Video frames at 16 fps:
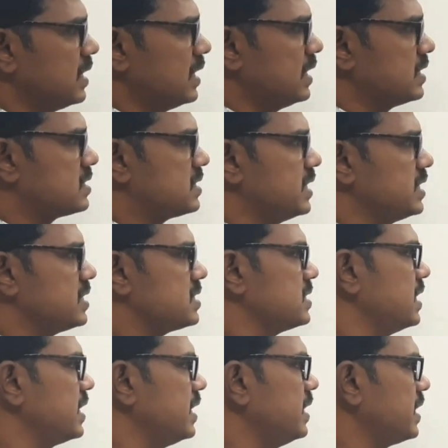
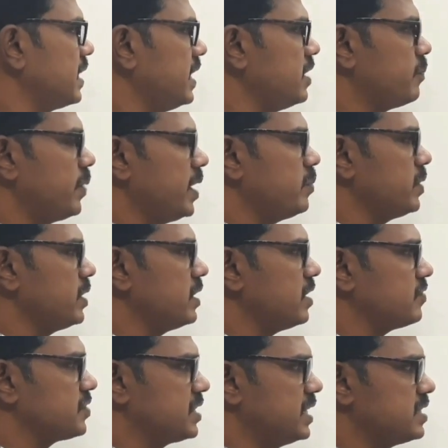stationery, right? Payment
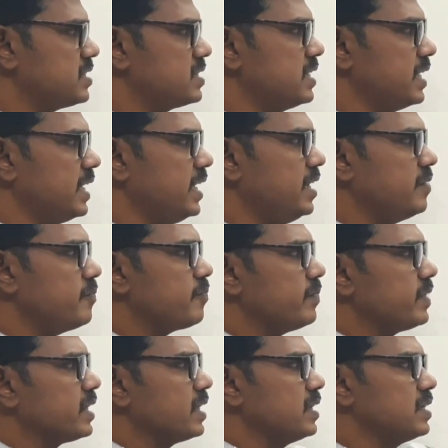of stationery
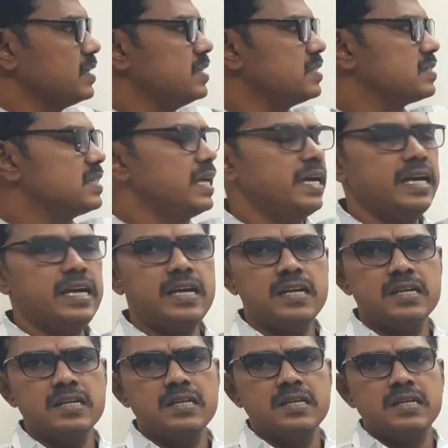is the
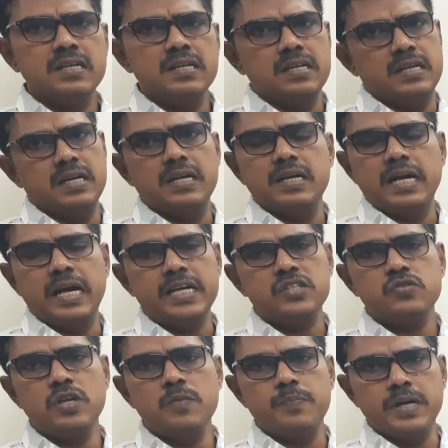
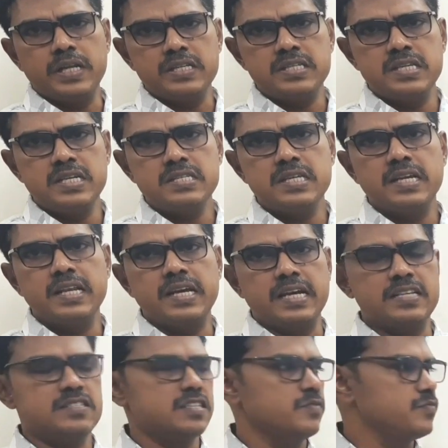actual purchase and
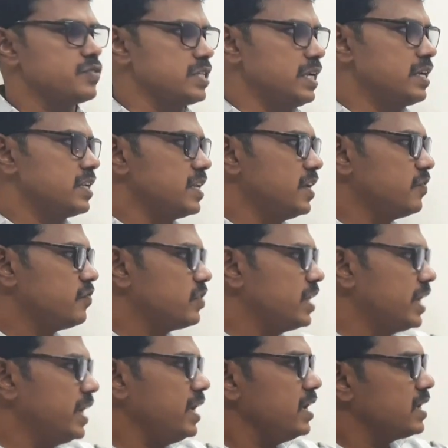consumption if
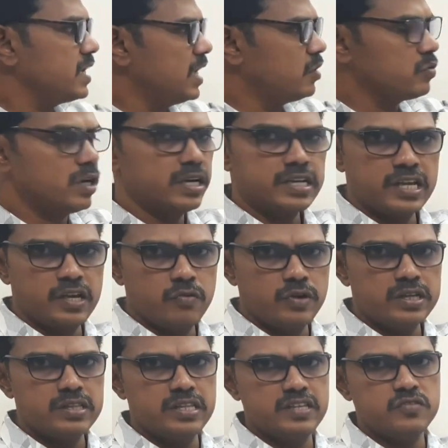they have not
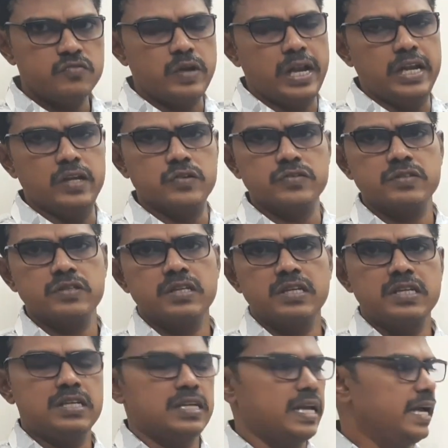given these values.
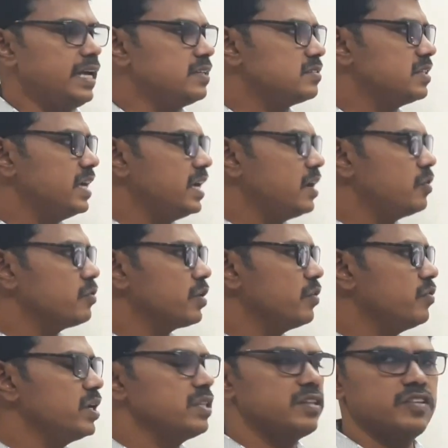As they have
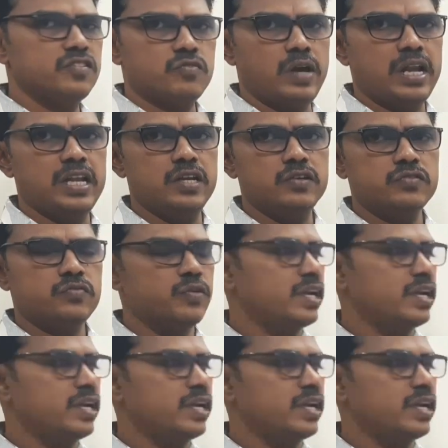given these values, we